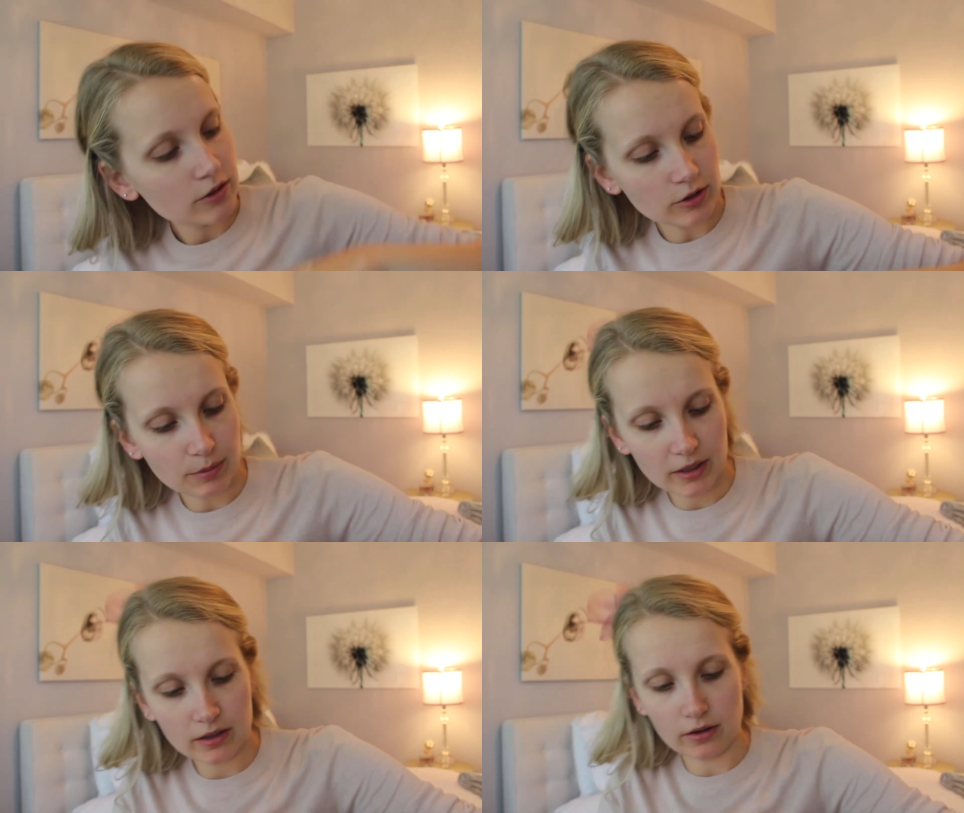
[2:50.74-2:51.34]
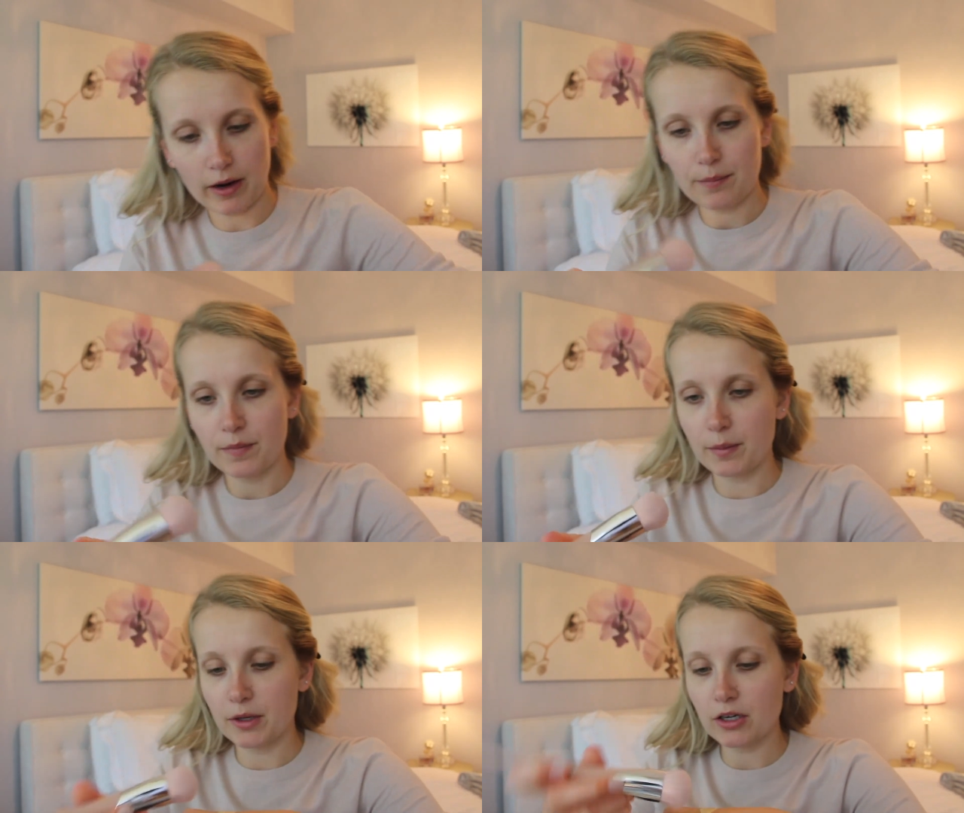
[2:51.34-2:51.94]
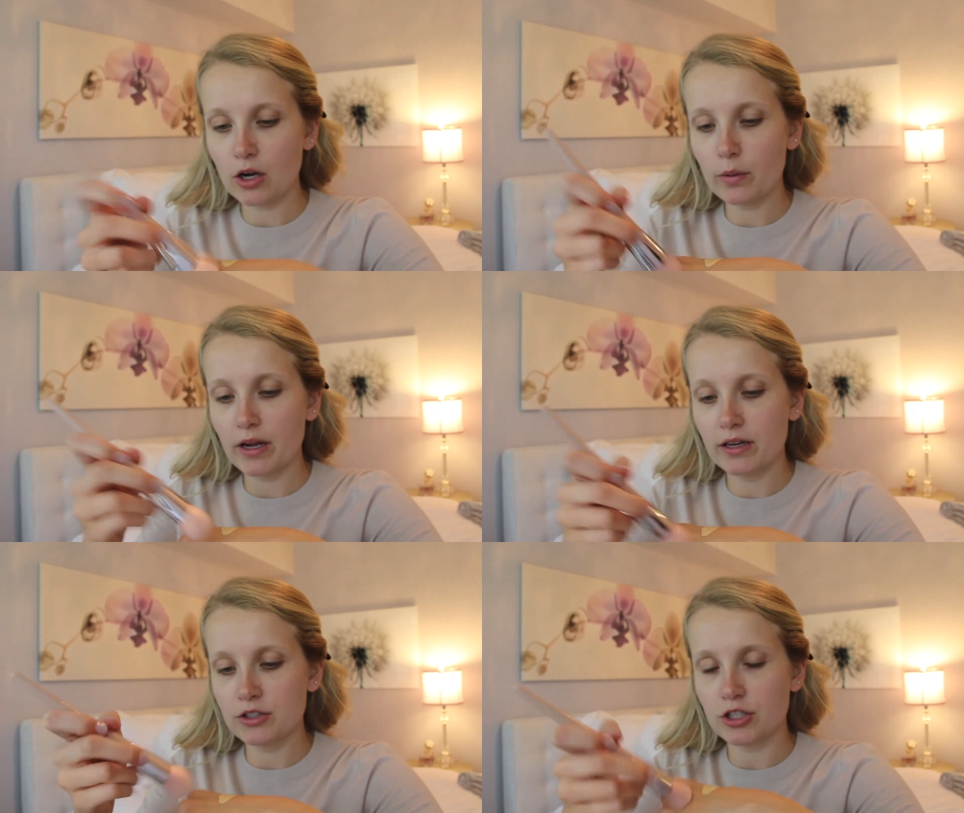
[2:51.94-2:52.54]
dripping. Okay, I'm gonna go
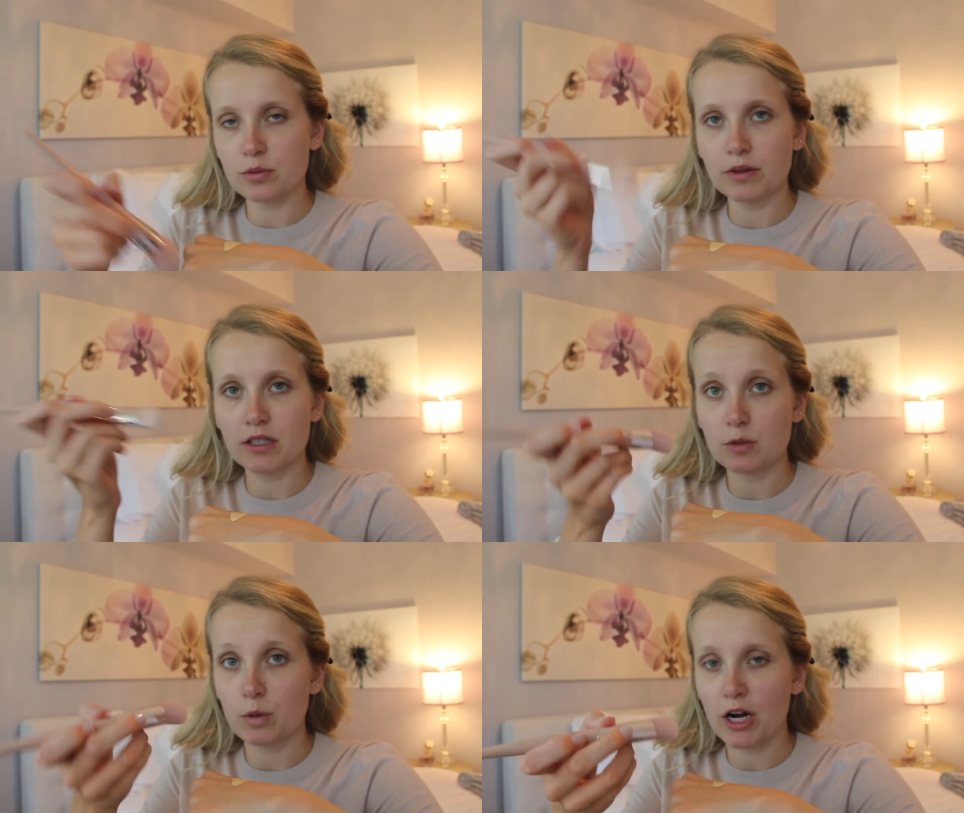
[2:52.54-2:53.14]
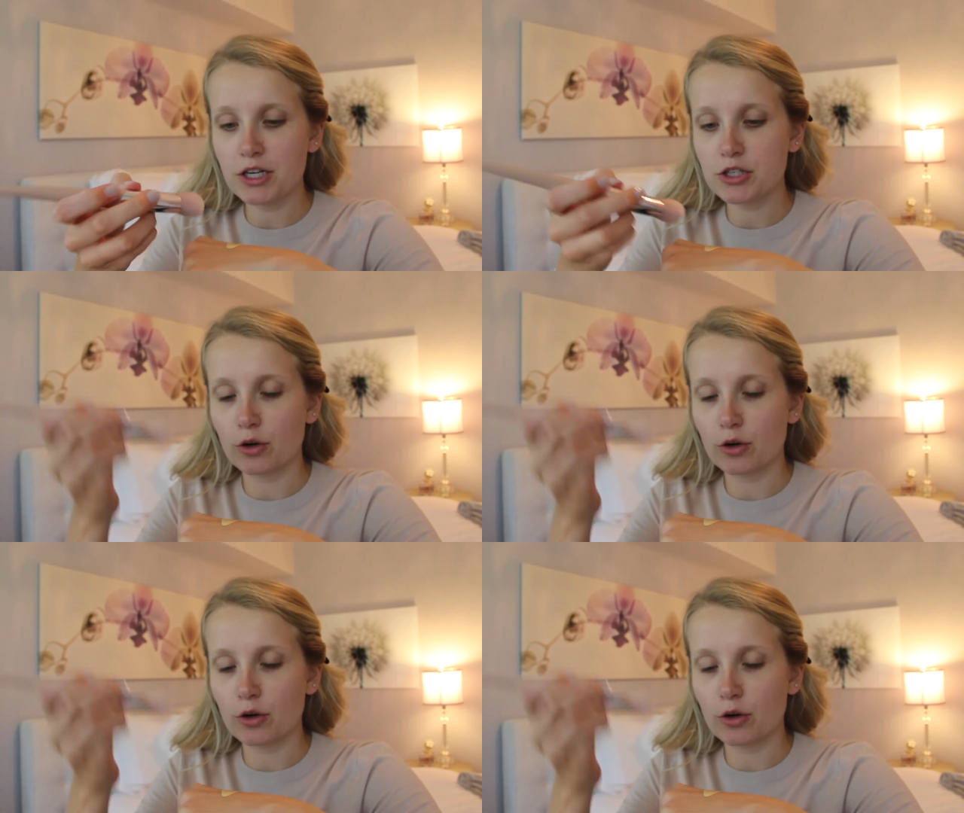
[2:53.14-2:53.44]
in just with this brush.